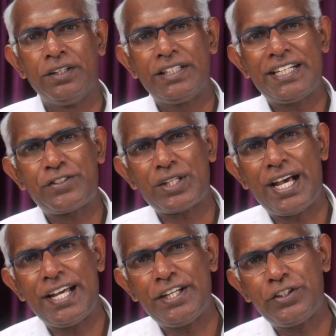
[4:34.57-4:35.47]
That's
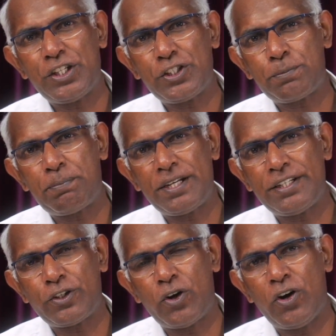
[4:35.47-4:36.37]
another
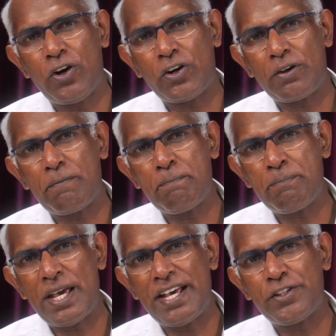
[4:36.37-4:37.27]
spirit or
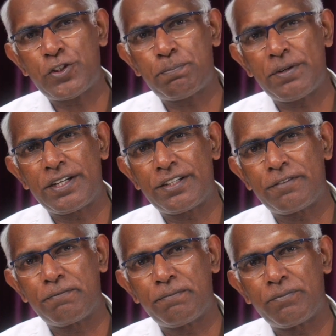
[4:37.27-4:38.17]
man's
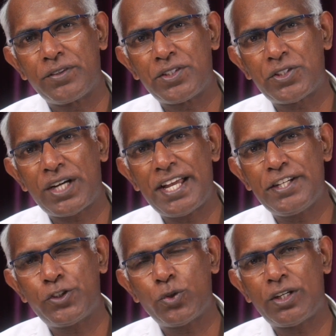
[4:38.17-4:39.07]
spirit
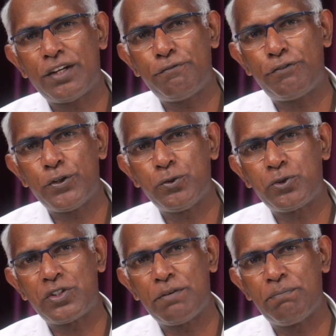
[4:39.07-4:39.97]
trying to
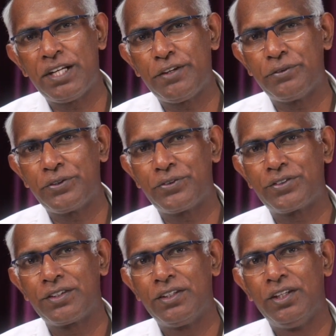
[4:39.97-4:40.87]
confuse the
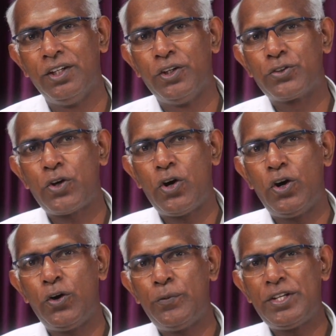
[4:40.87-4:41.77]
believers. So
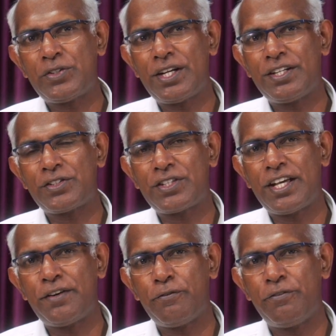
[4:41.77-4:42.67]
always
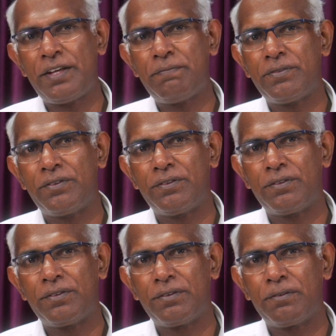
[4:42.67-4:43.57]
understand when
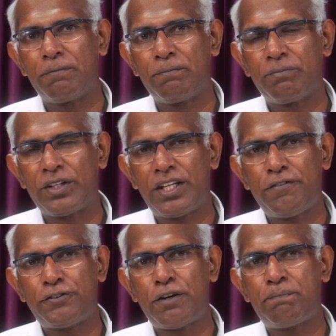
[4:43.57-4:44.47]
the
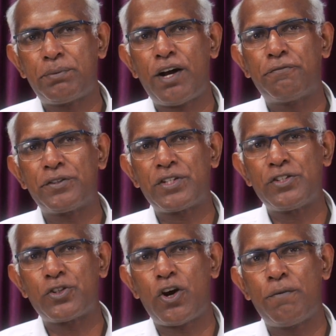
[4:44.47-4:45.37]
gift of prophecy
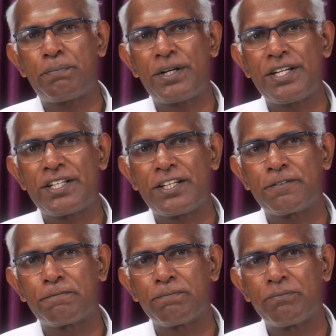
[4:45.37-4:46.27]
is operating,